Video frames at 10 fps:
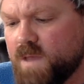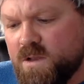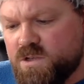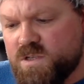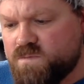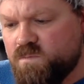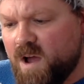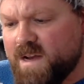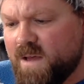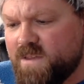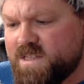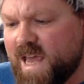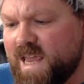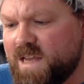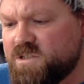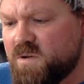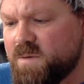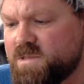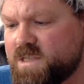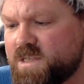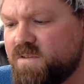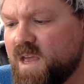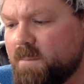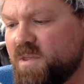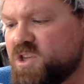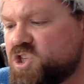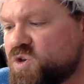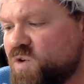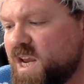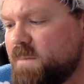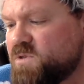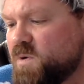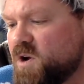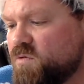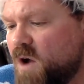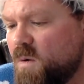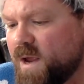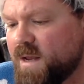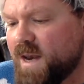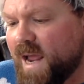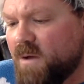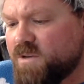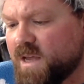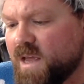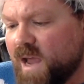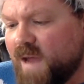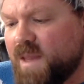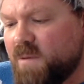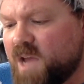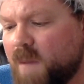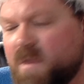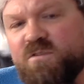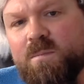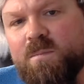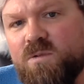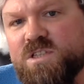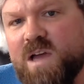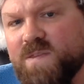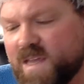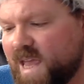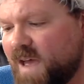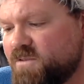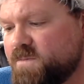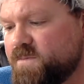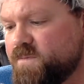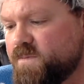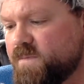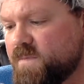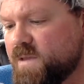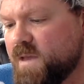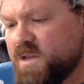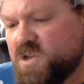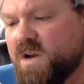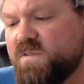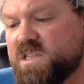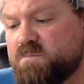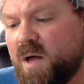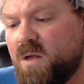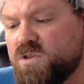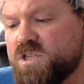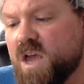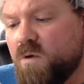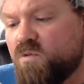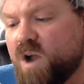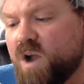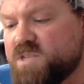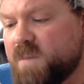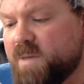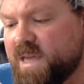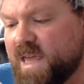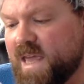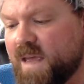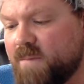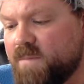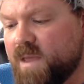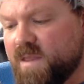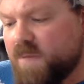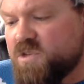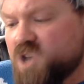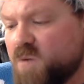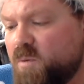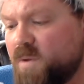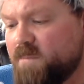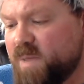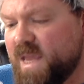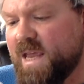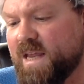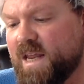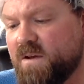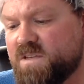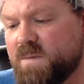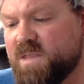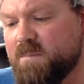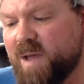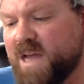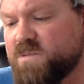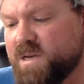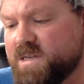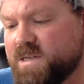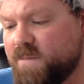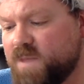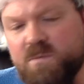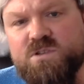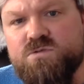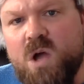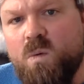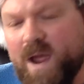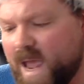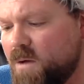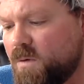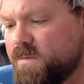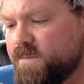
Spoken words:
Just ride out the day, he told himself, but the screams were growing louder, and they were coming from outside the cavern. Donovan's pulse ramped up a gear. There was no point being in here if something bad went down. There was no way out.